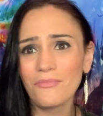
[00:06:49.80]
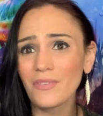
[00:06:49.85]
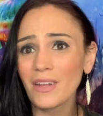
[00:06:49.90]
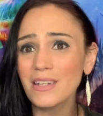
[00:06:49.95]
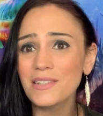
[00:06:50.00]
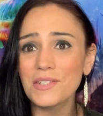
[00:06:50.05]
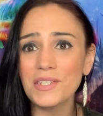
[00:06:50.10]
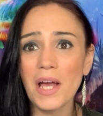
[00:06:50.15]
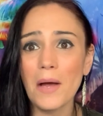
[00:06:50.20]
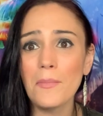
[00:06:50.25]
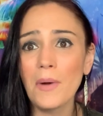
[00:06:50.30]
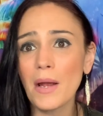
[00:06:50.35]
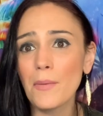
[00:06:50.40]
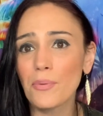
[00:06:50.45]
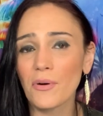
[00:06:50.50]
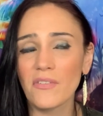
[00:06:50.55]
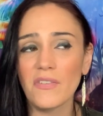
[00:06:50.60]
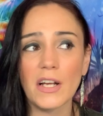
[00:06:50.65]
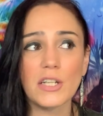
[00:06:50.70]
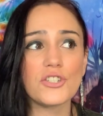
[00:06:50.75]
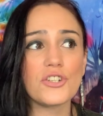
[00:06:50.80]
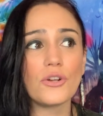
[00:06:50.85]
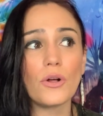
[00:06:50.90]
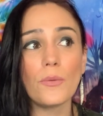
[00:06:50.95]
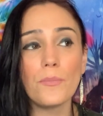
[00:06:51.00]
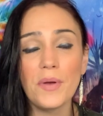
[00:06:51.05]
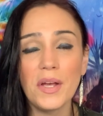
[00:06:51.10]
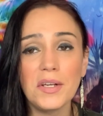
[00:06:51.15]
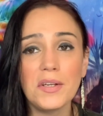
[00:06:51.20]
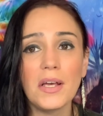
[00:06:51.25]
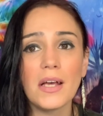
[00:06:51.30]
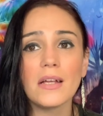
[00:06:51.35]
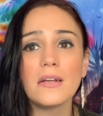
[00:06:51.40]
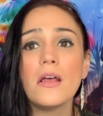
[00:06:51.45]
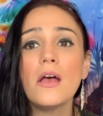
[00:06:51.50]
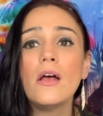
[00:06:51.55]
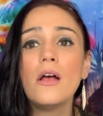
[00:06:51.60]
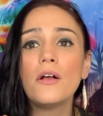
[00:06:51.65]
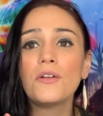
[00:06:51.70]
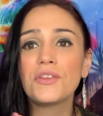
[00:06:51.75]
semi-professional opinion,
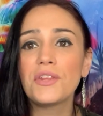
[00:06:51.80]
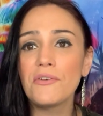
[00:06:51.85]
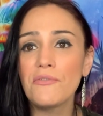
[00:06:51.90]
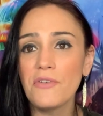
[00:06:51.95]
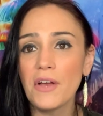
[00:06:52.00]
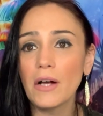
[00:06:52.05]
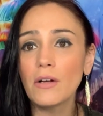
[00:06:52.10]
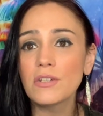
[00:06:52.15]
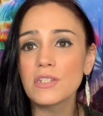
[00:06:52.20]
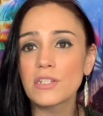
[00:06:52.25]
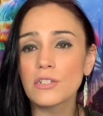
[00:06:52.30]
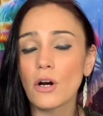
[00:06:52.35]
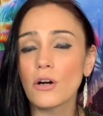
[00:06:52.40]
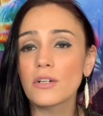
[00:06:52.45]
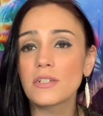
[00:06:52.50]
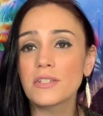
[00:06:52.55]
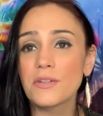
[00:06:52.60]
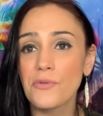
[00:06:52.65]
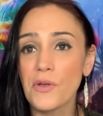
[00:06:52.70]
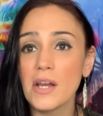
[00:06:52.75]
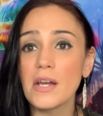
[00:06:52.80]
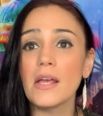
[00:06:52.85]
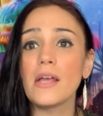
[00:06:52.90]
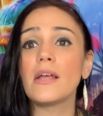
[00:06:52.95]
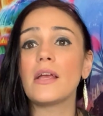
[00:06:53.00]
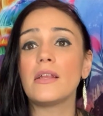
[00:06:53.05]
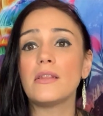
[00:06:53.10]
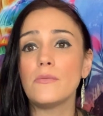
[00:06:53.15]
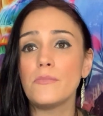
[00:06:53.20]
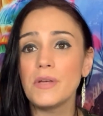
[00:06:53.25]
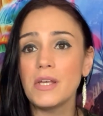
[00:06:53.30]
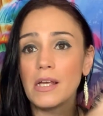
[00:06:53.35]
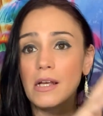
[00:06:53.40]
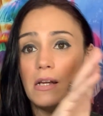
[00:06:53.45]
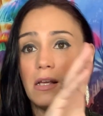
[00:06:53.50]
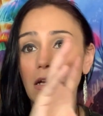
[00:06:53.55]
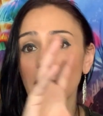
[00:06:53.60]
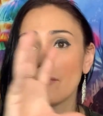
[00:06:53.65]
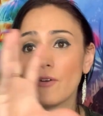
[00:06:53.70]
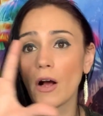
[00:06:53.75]
the veil starts thinning in the
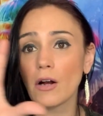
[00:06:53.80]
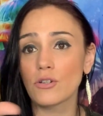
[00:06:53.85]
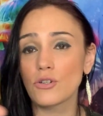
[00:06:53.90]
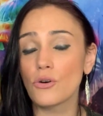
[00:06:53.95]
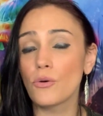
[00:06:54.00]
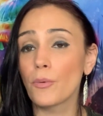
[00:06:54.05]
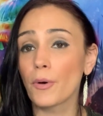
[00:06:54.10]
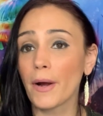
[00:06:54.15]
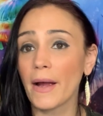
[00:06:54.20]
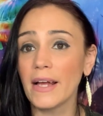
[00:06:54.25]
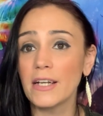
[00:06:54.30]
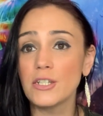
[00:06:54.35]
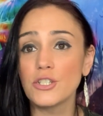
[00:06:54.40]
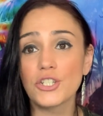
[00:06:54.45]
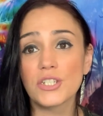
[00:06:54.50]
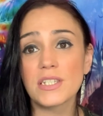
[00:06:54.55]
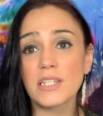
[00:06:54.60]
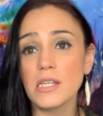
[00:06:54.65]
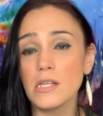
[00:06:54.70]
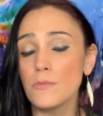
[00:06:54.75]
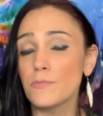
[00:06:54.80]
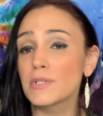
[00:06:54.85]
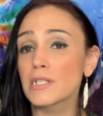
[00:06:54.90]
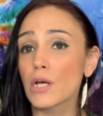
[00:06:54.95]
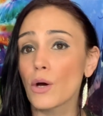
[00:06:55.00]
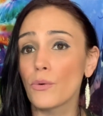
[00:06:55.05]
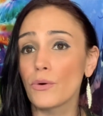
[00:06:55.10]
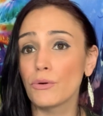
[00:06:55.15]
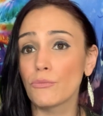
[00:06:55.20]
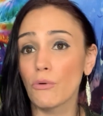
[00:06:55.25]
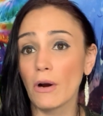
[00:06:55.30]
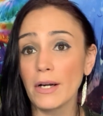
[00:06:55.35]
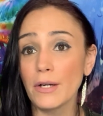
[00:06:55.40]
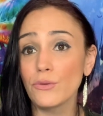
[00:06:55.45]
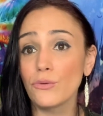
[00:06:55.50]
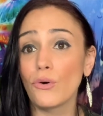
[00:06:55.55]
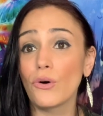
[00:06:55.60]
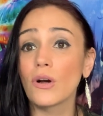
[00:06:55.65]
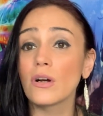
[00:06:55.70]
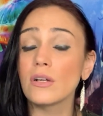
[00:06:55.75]
beginning of October and just keeps going right
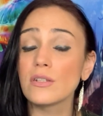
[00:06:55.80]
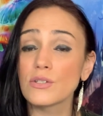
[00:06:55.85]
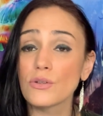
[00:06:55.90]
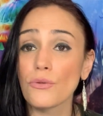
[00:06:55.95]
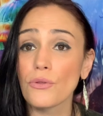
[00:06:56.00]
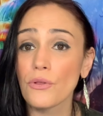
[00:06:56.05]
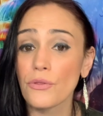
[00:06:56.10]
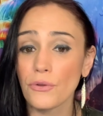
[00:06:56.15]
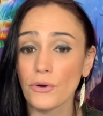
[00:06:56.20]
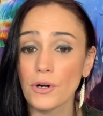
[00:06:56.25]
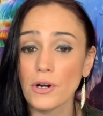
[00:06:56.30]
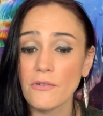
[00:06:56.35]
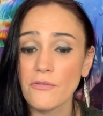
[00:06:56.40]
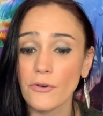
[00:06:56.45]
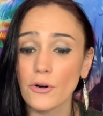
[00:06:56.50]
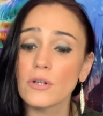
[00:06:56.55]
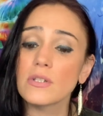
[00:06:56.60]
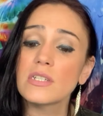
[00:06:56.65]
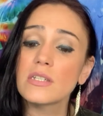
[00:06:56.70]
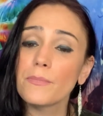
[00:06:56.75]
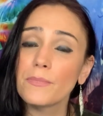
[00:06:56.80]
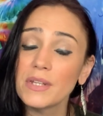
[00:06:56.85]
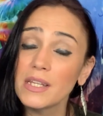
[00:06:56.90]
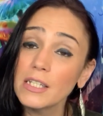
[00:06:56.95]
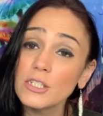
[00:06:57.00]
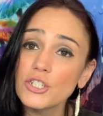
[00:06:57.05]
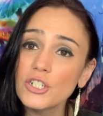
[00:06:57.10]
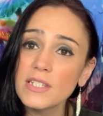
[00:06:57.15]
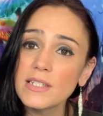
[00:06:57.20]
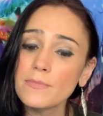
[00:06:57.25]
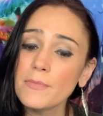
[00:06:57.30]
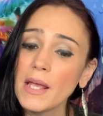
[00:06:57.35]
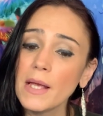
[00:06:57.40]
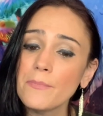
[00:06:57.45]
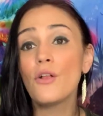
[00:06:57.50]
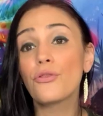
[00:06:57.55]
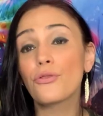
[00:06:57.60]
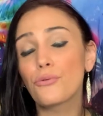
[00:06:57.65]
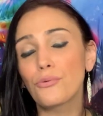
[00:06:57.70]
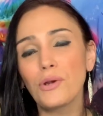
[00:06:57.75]
along until the 31st, but that's just me.
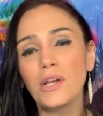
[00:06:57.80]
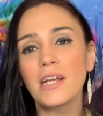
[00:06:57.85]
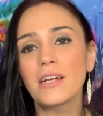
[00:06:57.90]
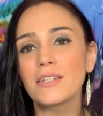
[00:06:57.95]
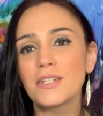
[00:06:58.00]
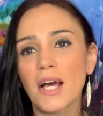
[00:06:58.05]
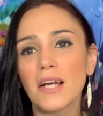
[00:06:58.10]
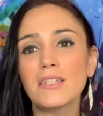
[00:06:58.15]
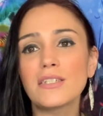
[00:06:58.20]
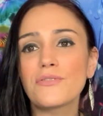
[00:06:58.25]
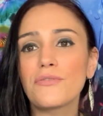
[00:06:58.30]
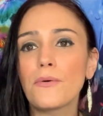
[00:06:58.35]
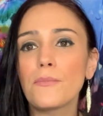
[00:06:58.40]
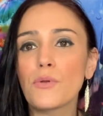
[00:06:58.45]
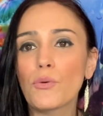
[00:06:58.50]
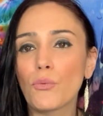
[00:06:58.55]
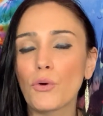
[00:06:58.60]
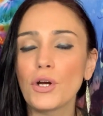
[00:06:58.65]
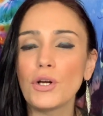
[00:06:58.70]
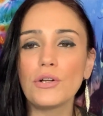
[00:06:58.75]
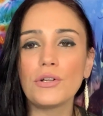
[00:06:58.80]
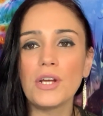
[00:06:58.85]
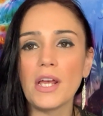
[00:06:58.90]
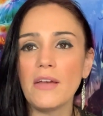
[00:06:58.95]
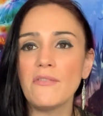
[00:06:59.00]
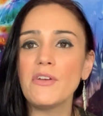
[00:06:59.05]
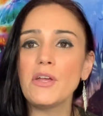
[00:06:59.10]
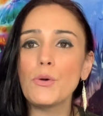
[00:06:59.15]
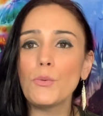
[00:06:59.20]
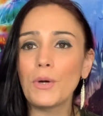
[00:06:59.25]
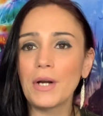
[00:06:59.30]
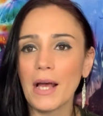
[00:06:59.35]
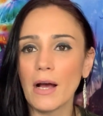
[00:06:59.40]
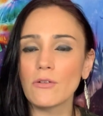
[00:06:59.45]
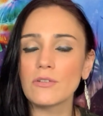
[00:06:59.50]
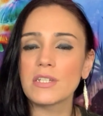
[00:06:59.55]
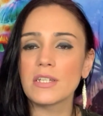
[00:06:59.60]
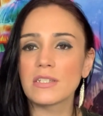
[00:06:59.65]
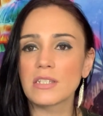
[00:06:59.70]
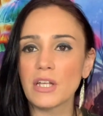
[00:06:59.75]
Three cadets from the Royal Navy went
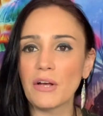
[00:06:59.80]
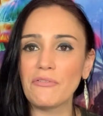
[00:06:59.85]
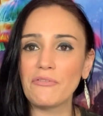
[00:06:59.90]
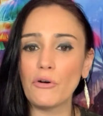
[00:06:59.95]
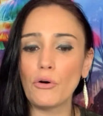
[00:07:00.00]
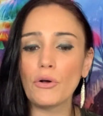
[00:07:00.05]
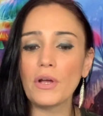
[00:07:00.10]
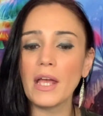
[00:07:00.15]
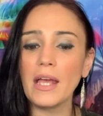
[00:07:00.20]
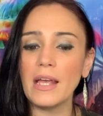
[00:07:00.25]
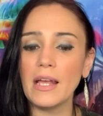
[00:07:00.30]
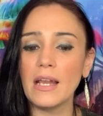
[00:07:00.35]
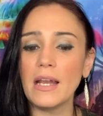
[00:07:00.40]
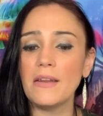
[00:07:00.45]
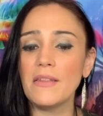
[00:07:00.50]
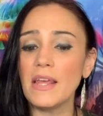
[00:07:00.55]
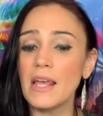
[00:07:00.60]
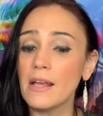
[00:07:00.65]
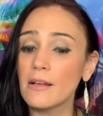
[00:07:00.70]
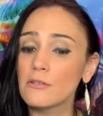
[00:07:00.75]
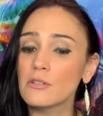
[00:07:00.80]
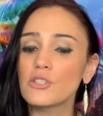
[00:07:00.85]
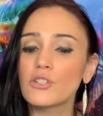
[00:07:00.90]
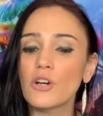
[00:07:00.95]
out to Suffolk in the English